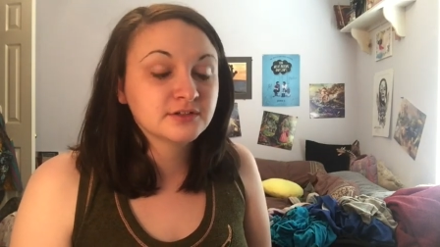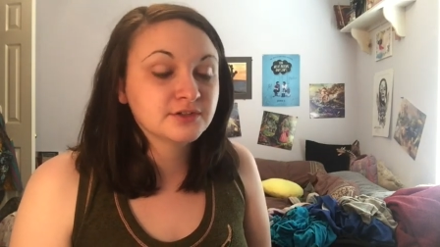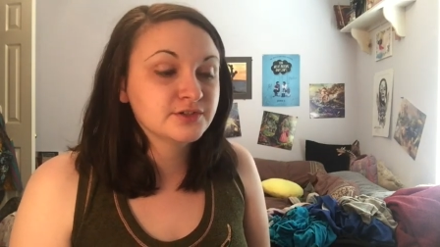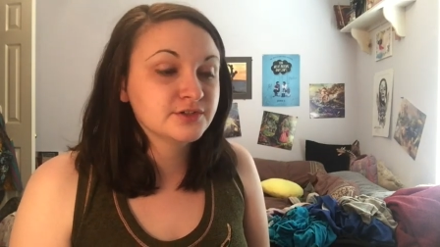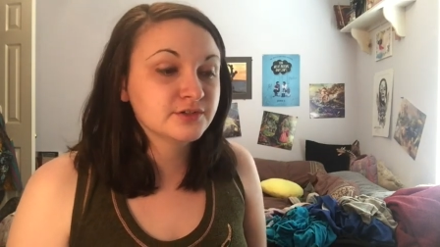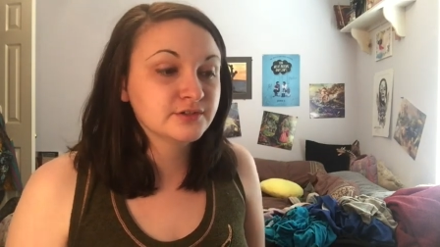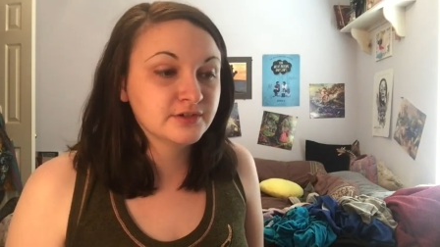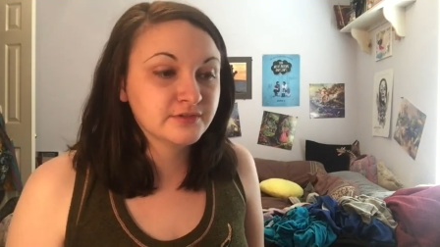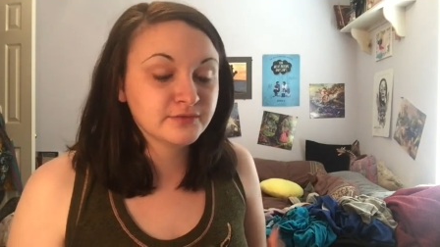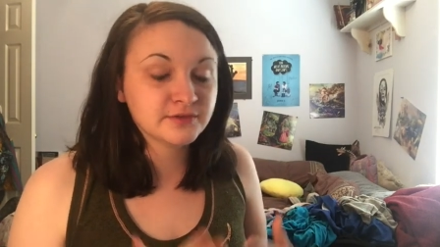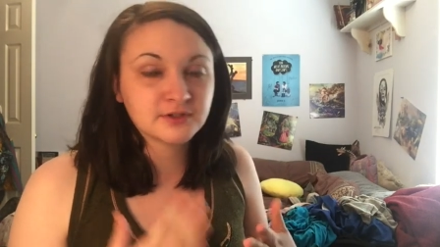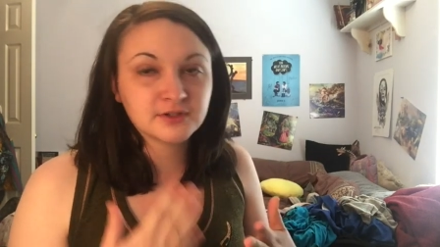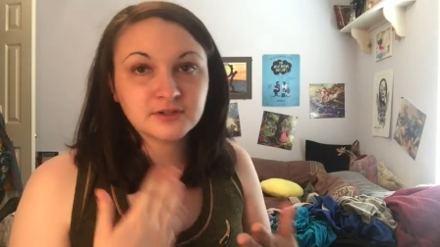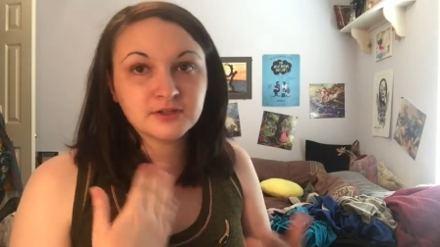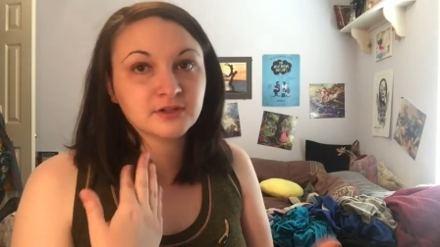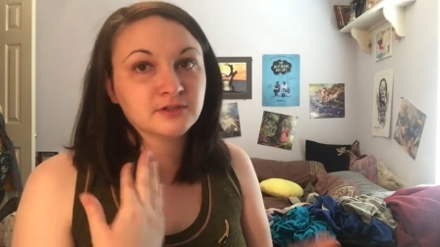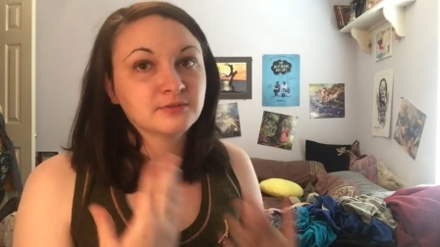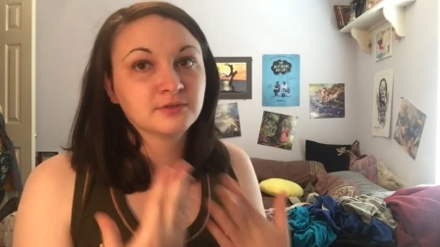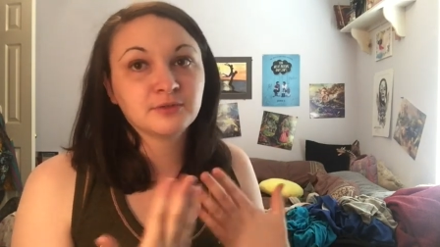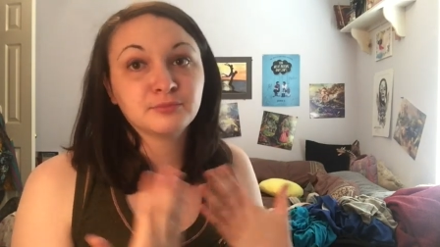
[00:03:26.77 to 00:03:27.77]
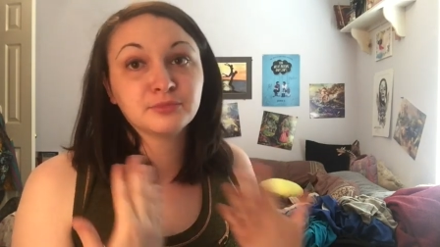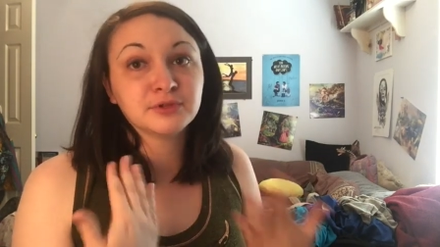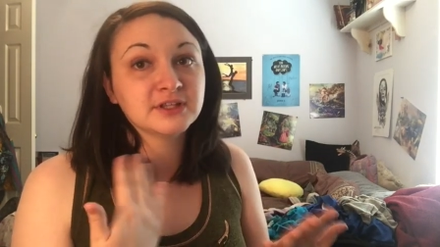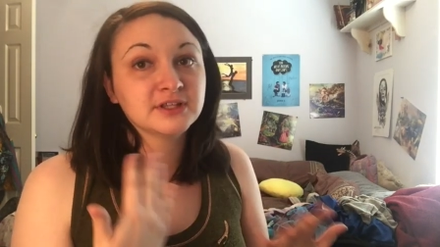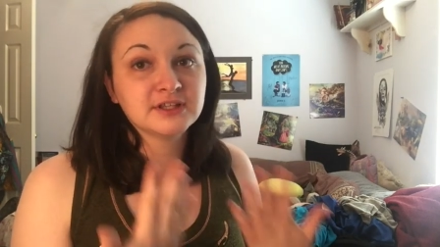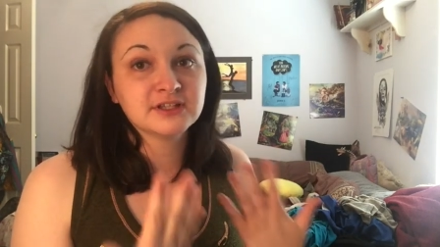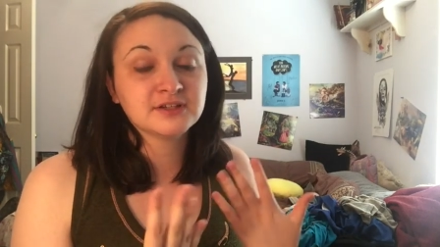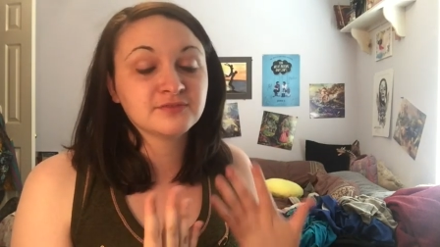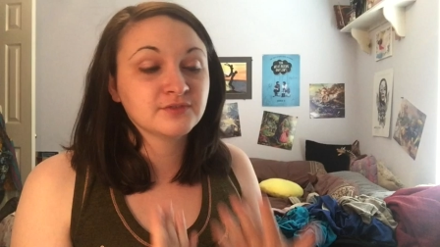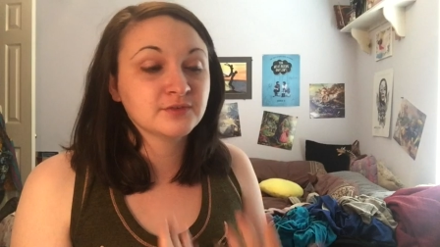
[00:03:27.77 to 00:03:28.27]
They're two different, they're
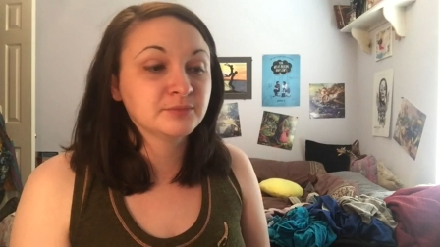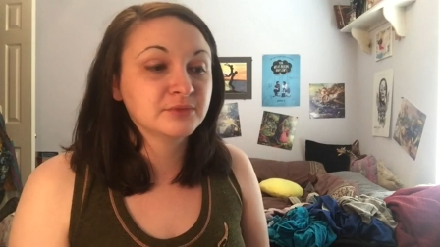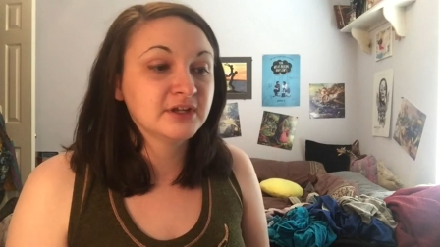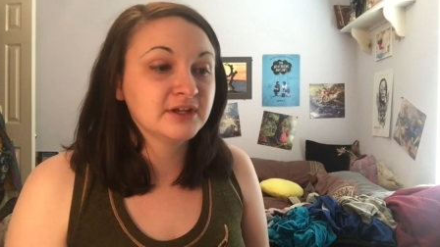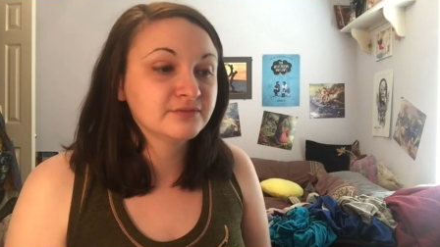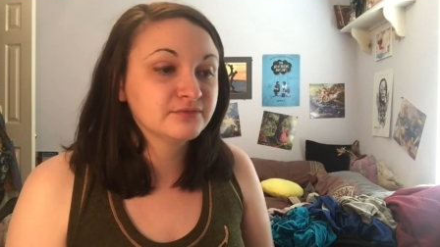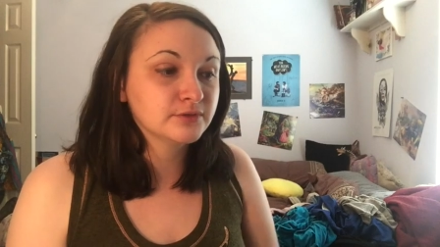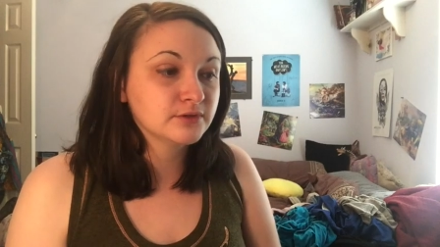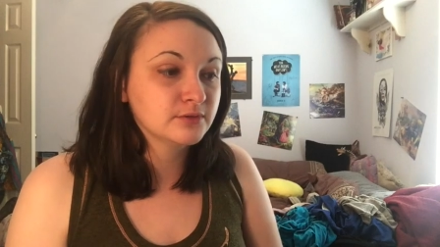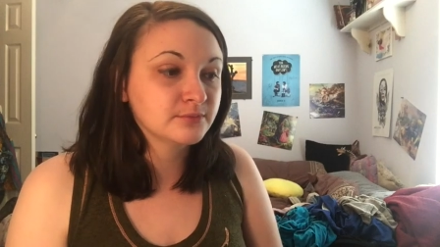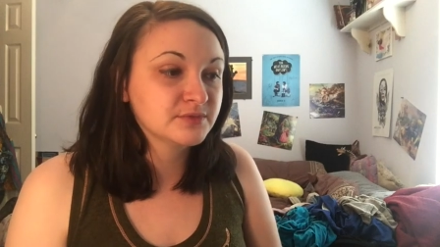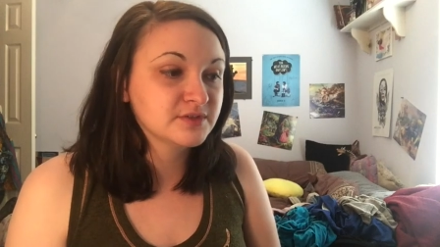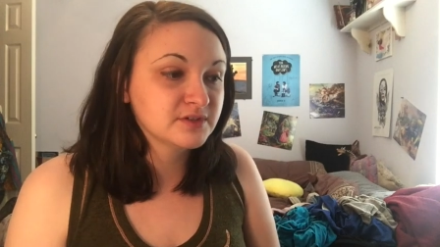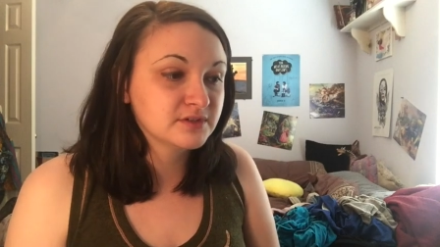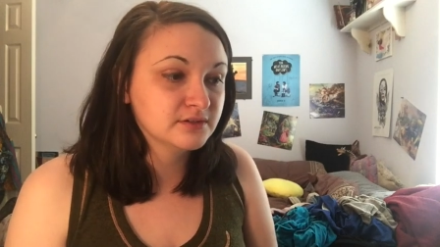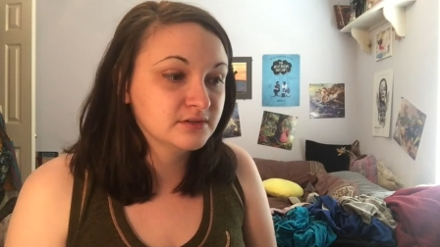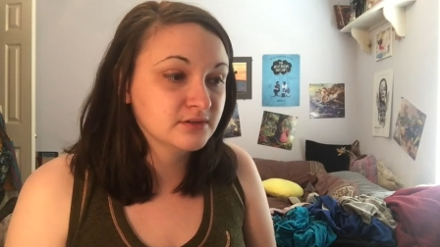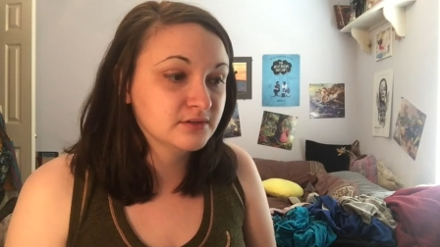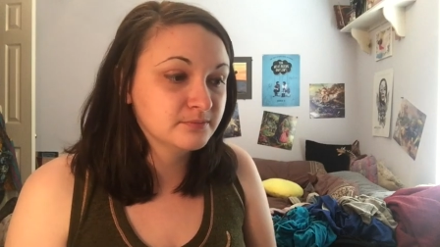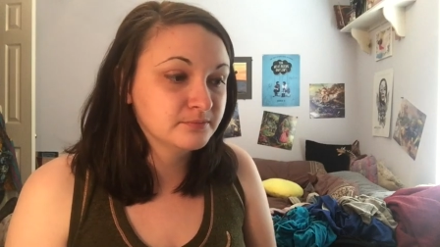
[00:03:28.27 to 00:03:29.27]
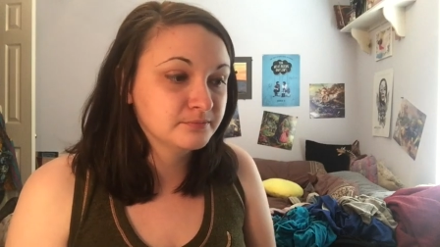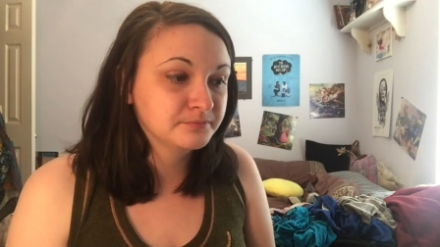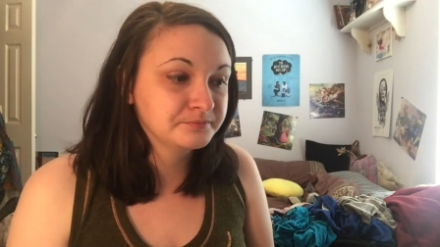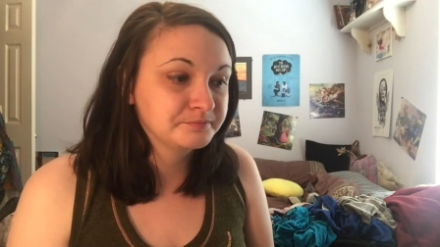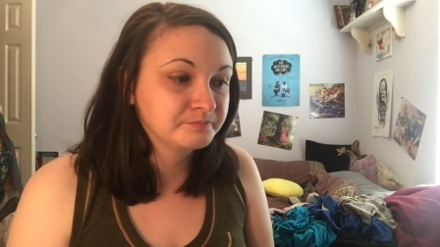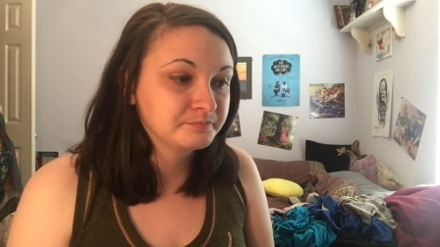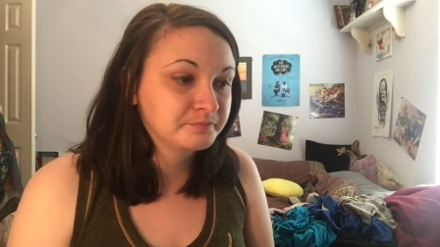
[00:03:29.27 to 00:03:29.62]
completely different platforms. Um,